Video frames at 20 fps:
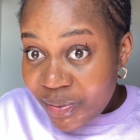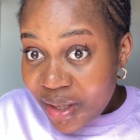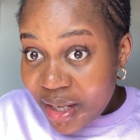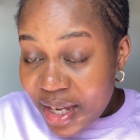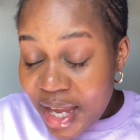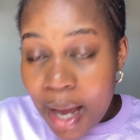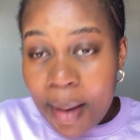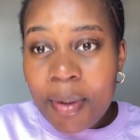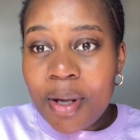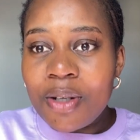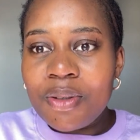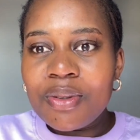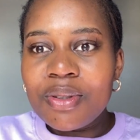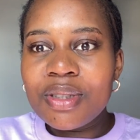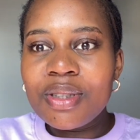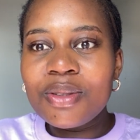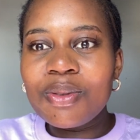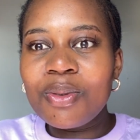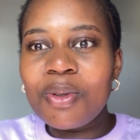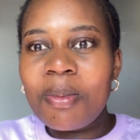Yabona
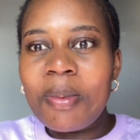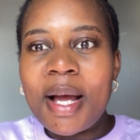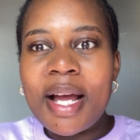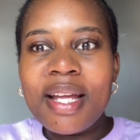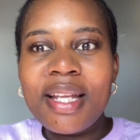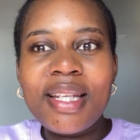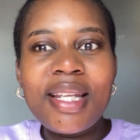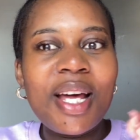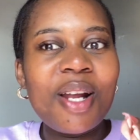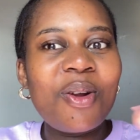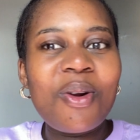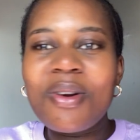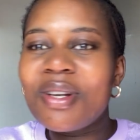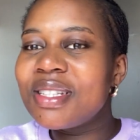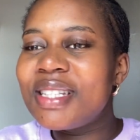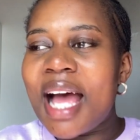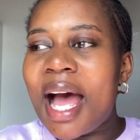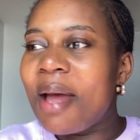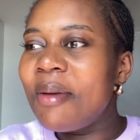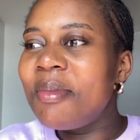ukuthi ukuba in the wrong
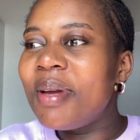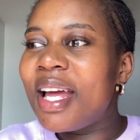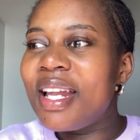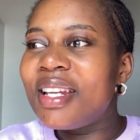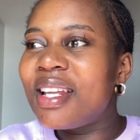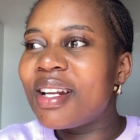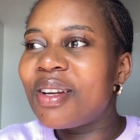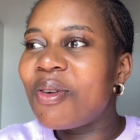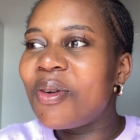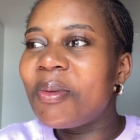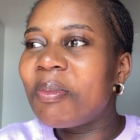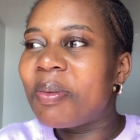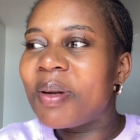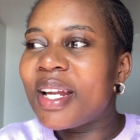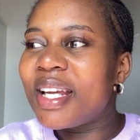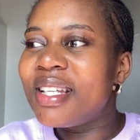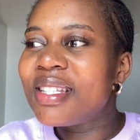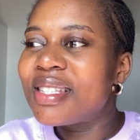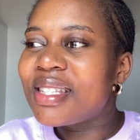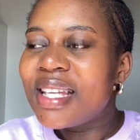time and the wrong
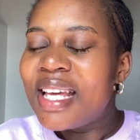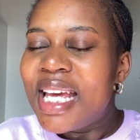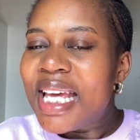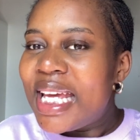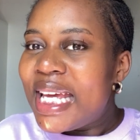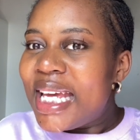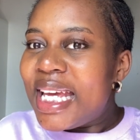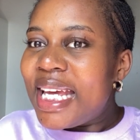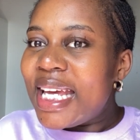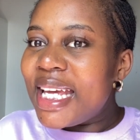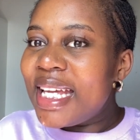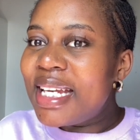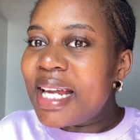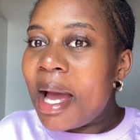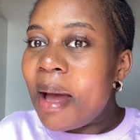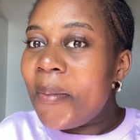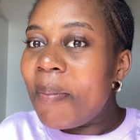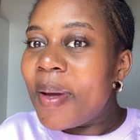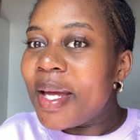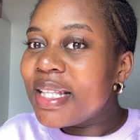place, it
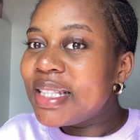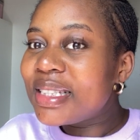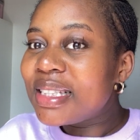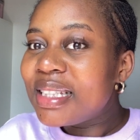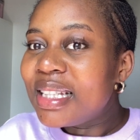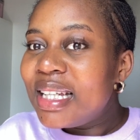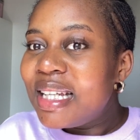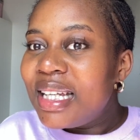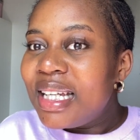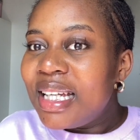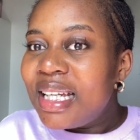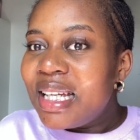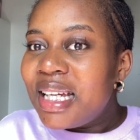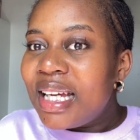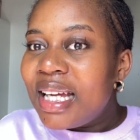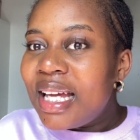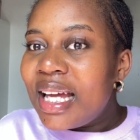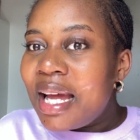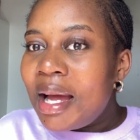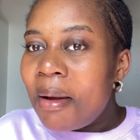happens.
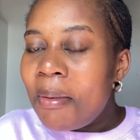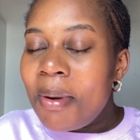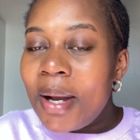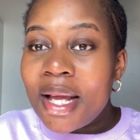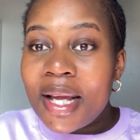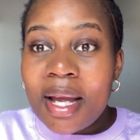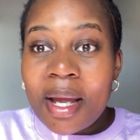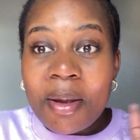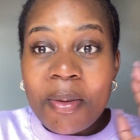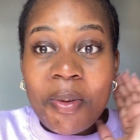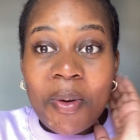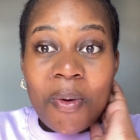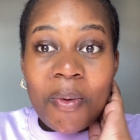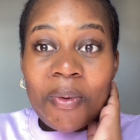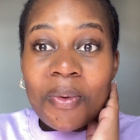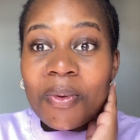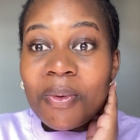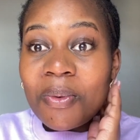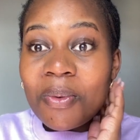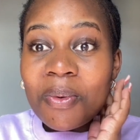I'm like, ayibo
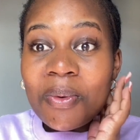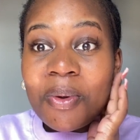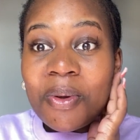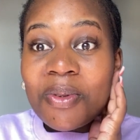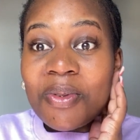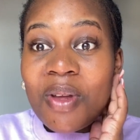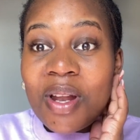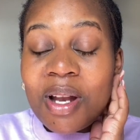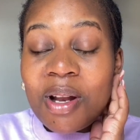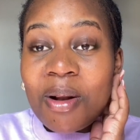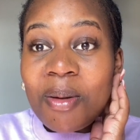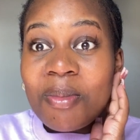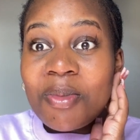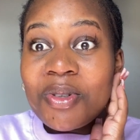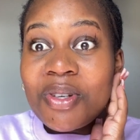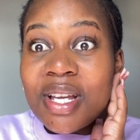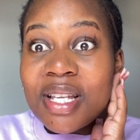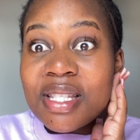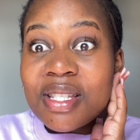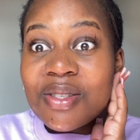uNkulunkulu uyincwele lo
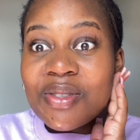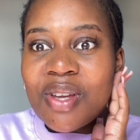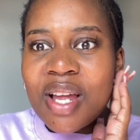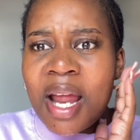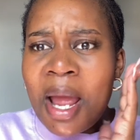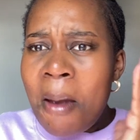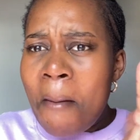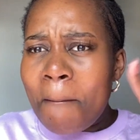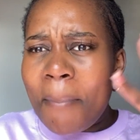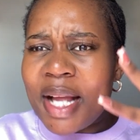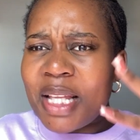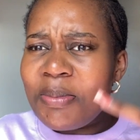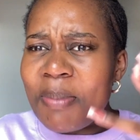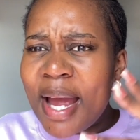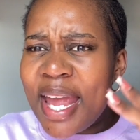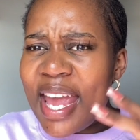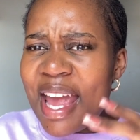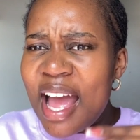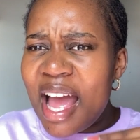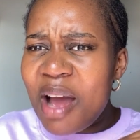muntu yazi. But
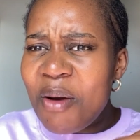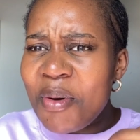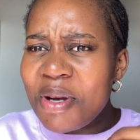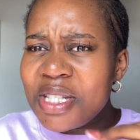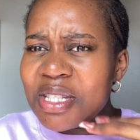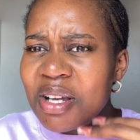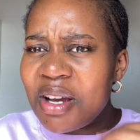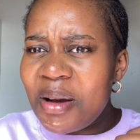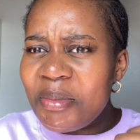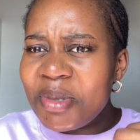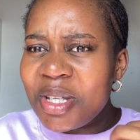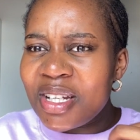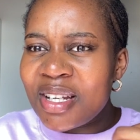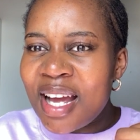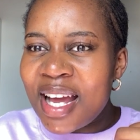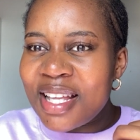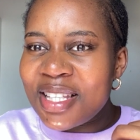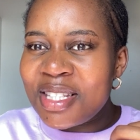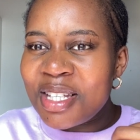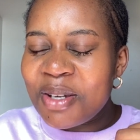my aunt was
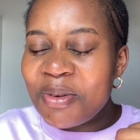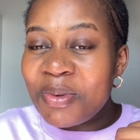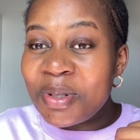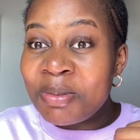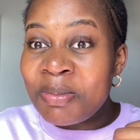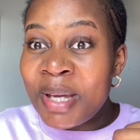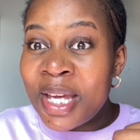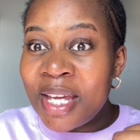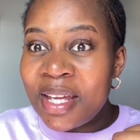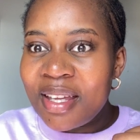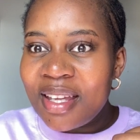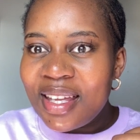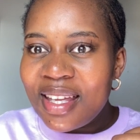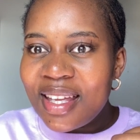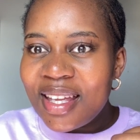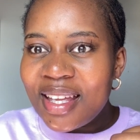communicating with me.